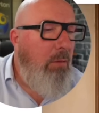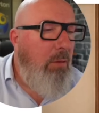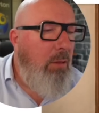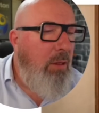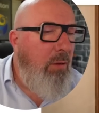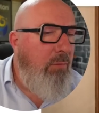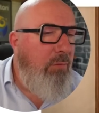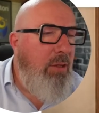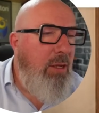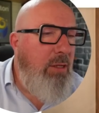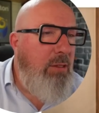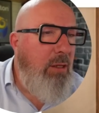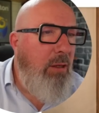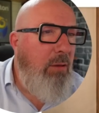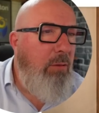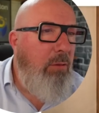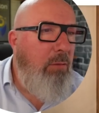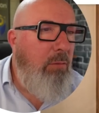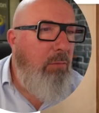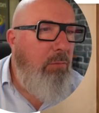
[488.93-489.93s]
Another detail
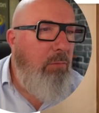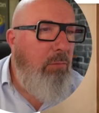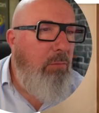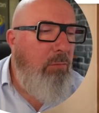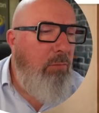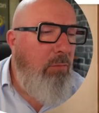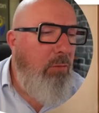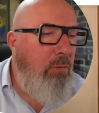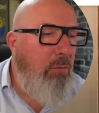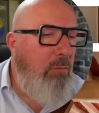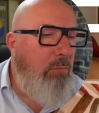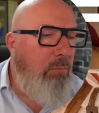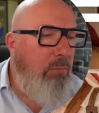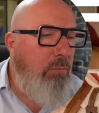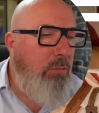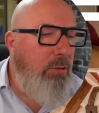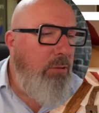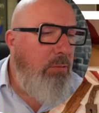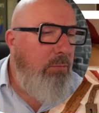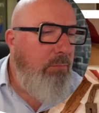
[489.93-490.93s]
of the
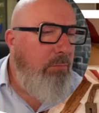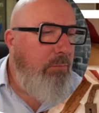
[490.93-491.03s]
rooms.